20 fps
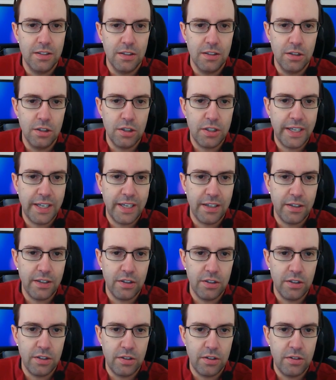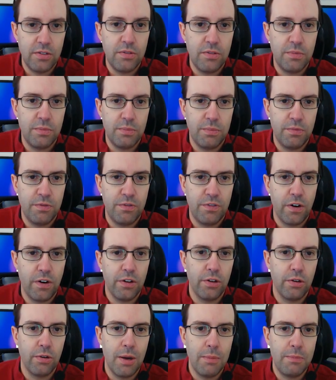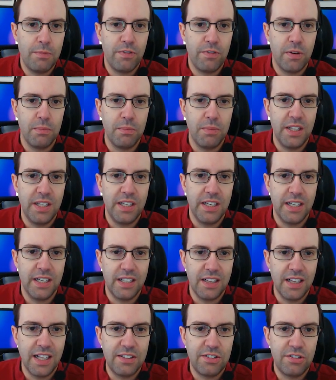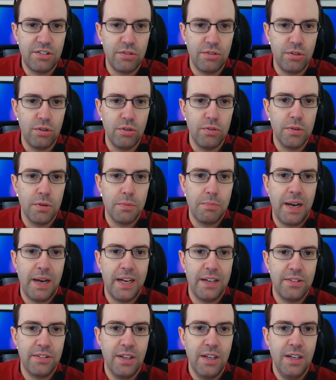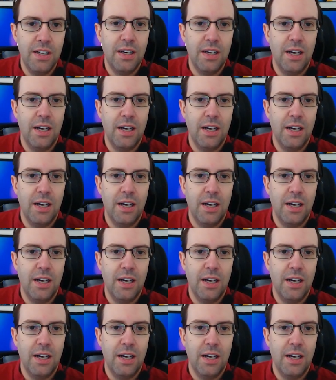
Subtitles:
looking farther up from the Gladstone overpass,